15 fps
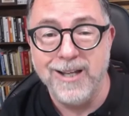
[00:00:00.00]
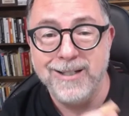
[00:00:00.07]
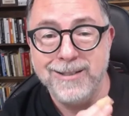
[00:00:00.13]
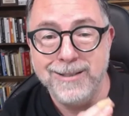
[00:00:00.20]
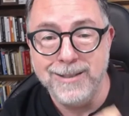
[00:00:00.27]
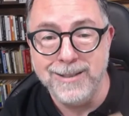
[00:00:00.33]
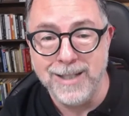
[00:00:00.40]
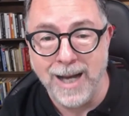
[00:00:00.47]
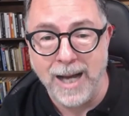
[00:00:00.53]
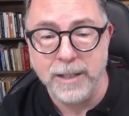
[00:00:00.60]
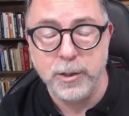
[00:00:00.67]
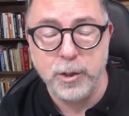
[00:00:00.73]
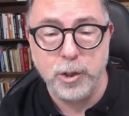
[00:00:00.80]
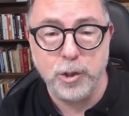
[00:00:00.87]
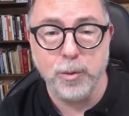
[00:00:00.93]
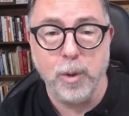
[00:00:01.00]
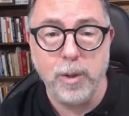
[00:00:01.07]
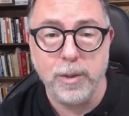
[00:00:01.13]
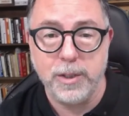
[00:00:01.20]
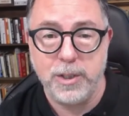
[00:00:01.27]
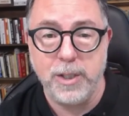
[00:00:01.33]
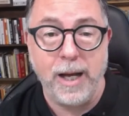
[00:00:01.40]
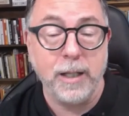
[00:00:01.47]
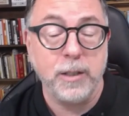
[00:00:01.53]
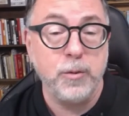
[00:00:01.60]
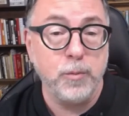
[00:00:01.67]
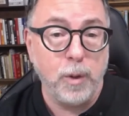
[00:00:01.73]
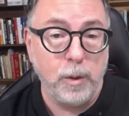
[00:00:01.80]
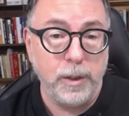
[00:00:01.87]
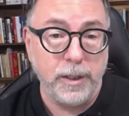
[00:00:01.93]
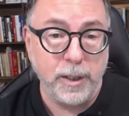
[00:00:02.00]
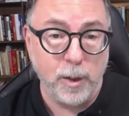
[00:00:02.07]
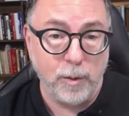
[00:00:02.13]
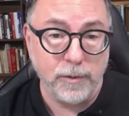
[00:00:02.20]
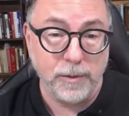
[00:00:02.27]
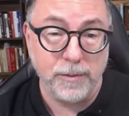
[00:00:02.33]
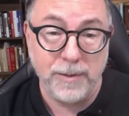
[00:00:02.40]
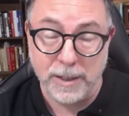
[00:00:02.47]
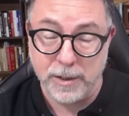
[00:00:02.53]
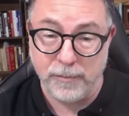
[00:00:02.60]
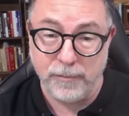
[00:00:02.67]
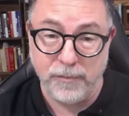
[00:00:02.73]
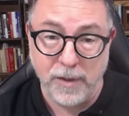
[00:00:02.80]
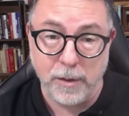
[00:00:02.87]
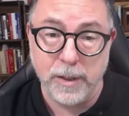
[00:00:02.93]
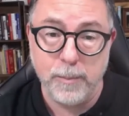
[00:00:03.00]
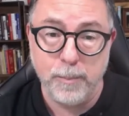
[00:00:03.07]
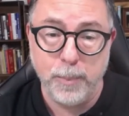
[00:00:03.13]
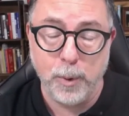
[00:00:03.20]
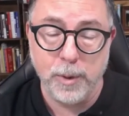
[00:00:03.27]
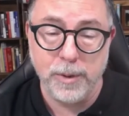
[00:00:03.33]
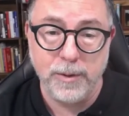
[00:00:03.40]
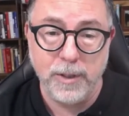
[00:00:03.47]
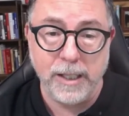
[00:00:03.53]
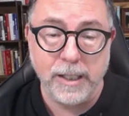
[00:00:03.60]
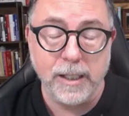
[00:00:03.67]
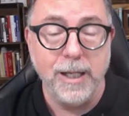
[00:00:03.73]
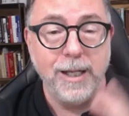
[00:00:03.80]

not strong stocks rolling over. That's a very important thing.